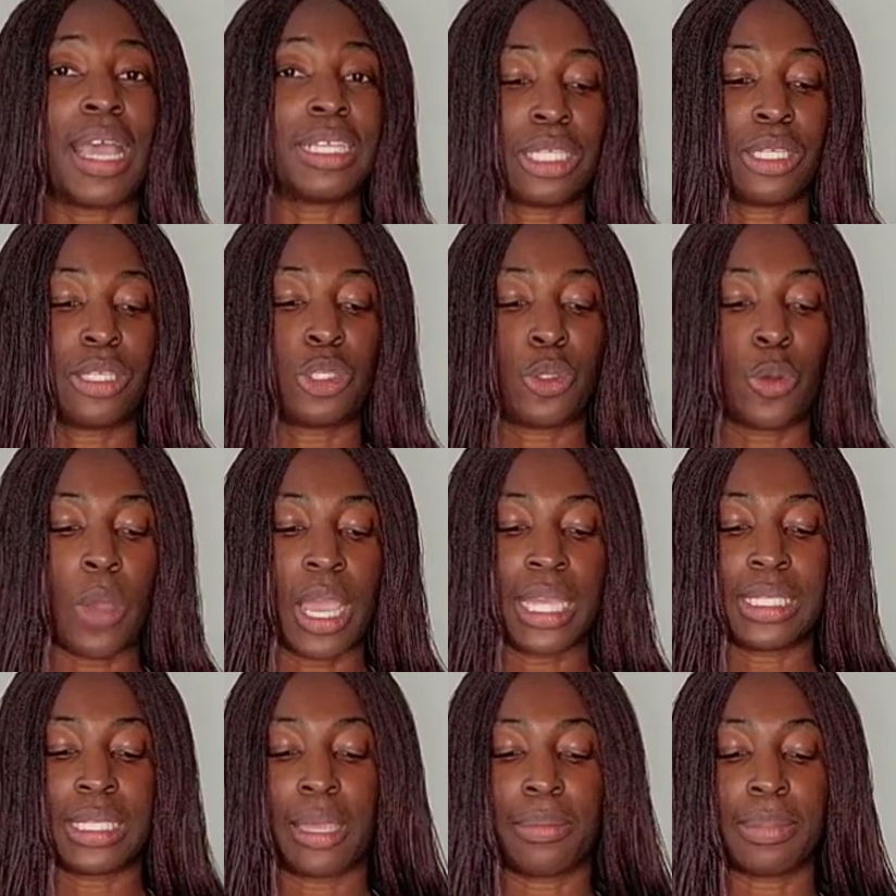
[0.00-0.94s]
actually two
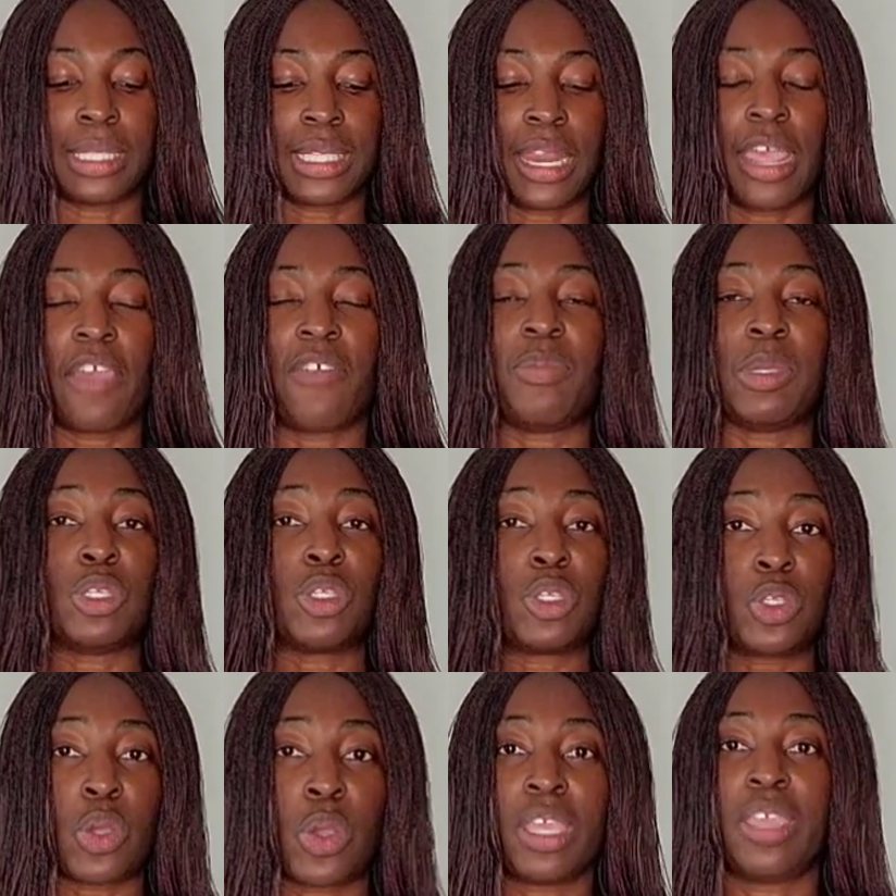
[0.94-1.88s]
items that I've been
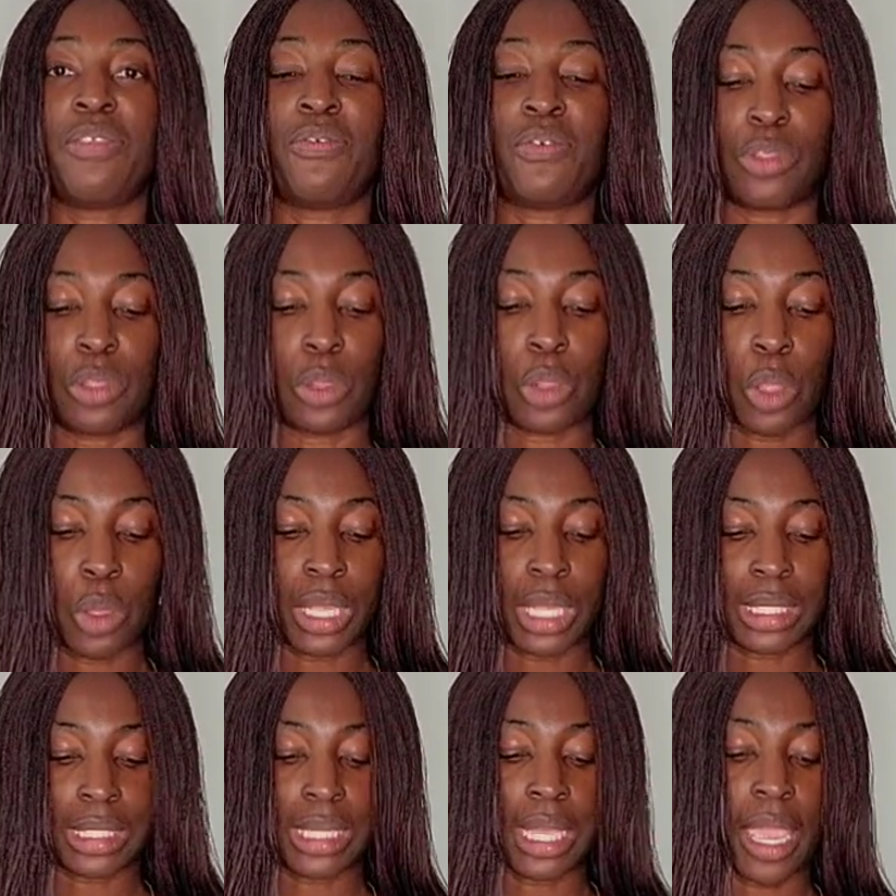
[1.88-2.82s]
stocking for the
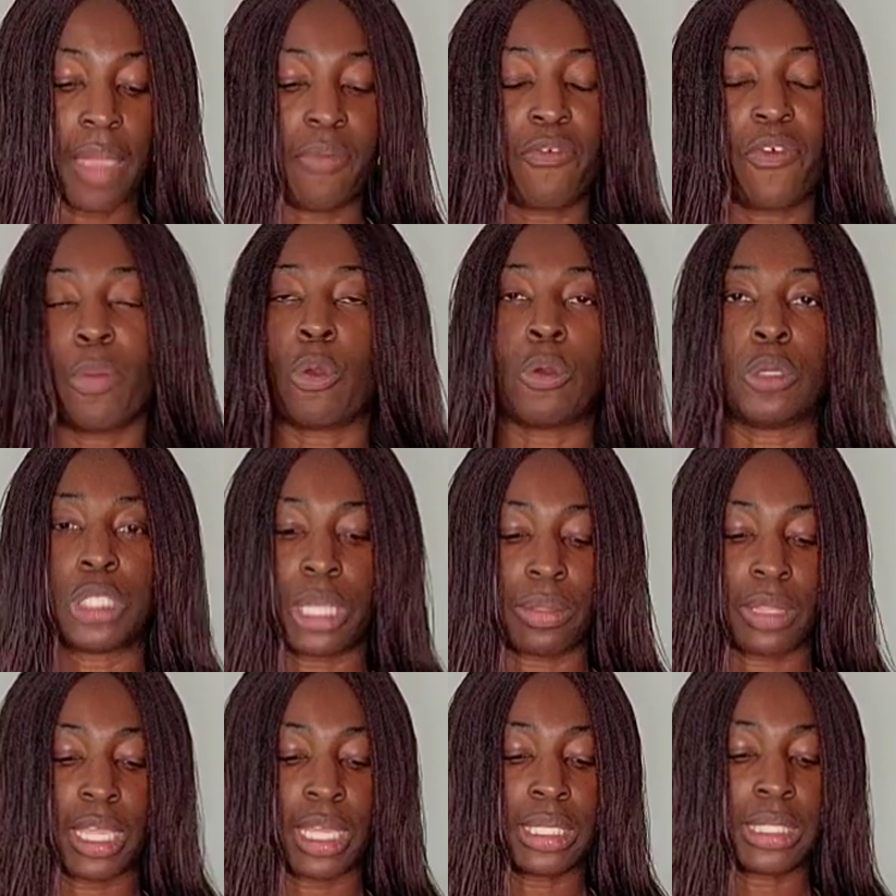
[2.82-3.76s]
longest time from Coach
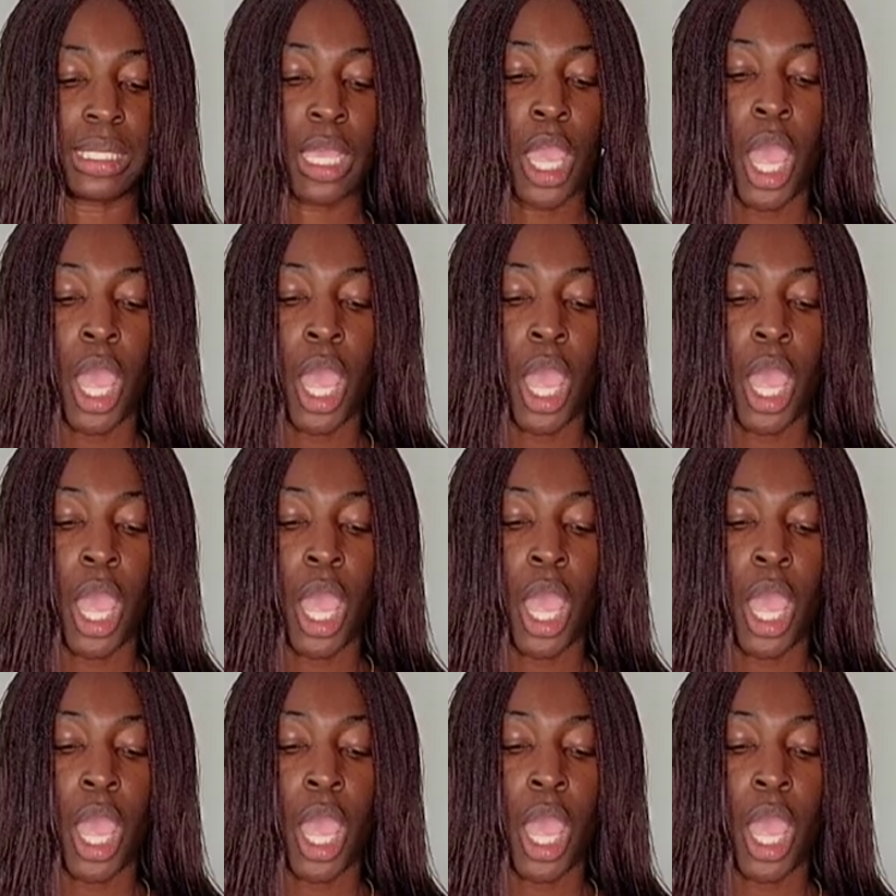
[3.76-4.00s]
Outlet.